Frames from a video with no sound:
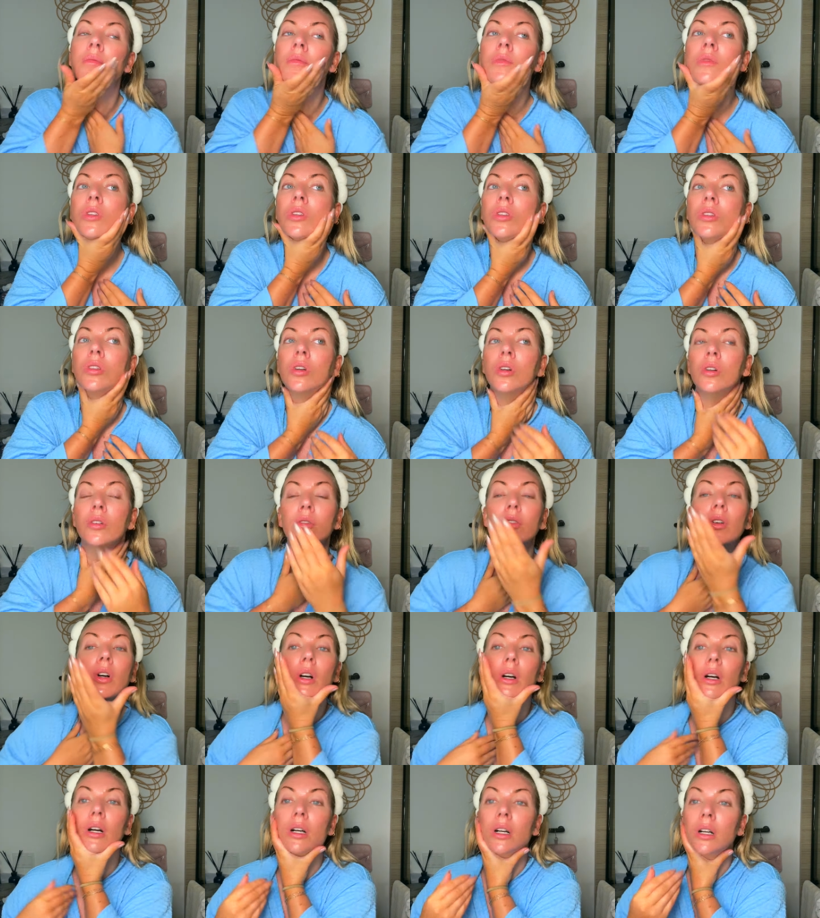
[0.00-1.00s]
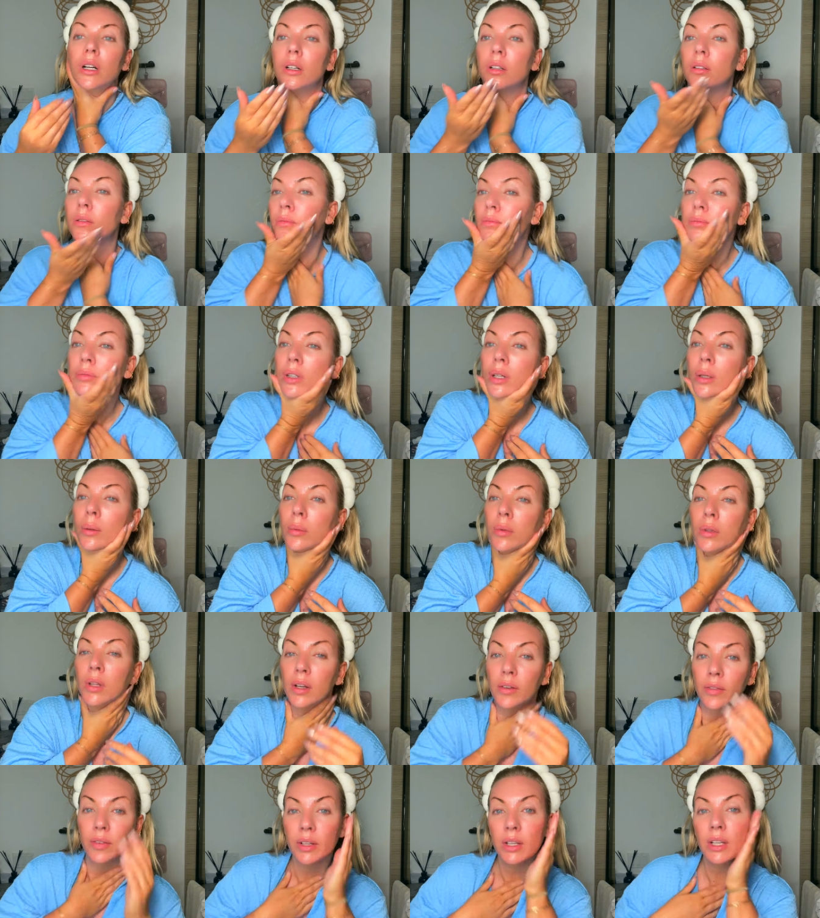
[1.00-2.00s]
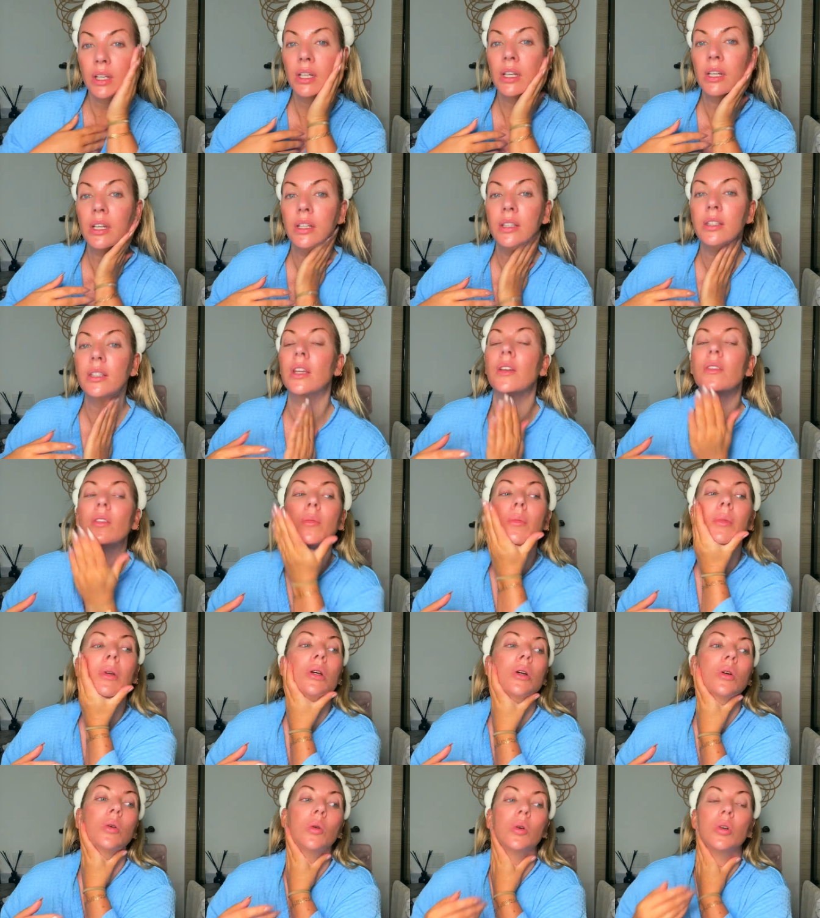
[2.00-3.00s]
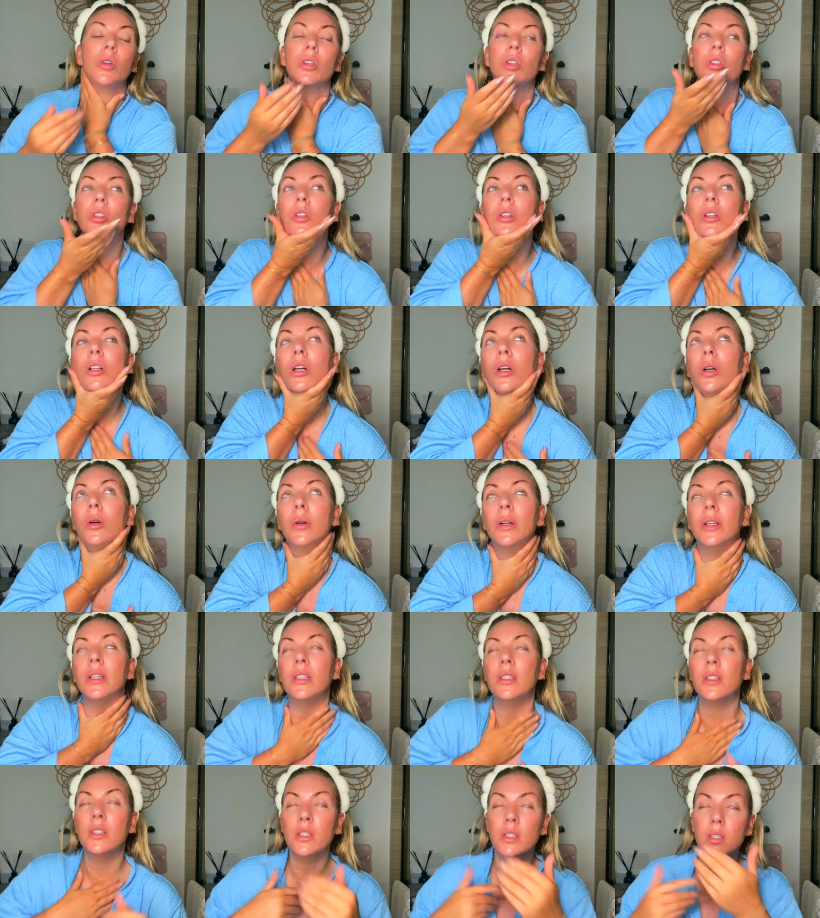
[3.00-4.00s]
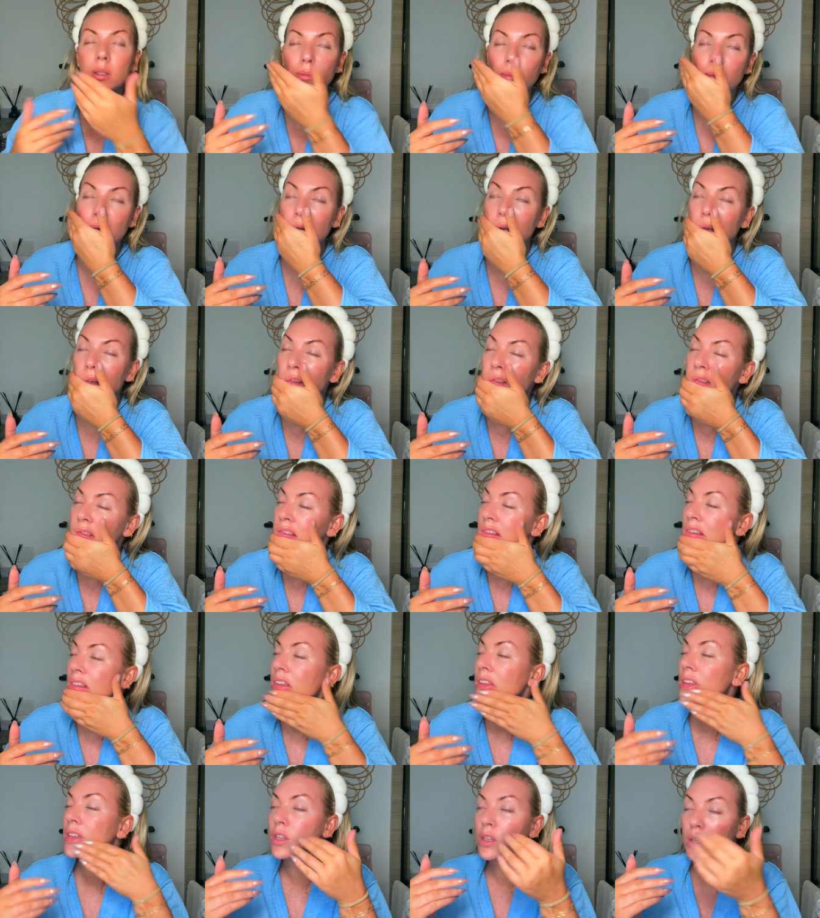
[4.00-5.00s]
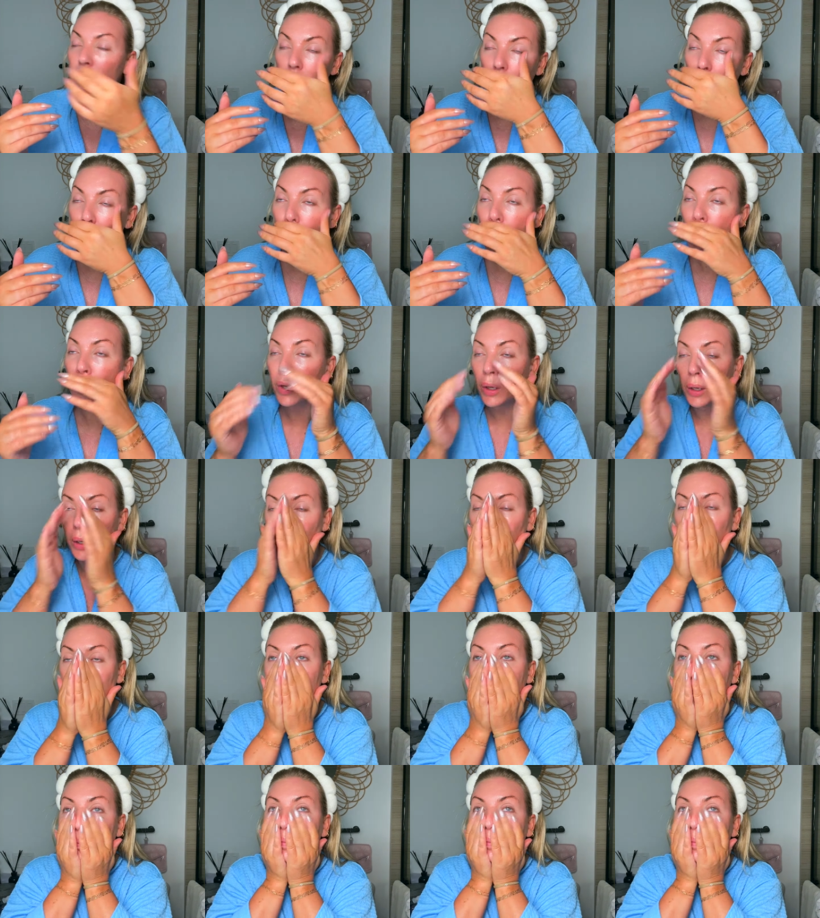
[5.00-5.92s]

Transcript: So far, I'm loving it. It's giving me a gorgeous glow. It smells so good.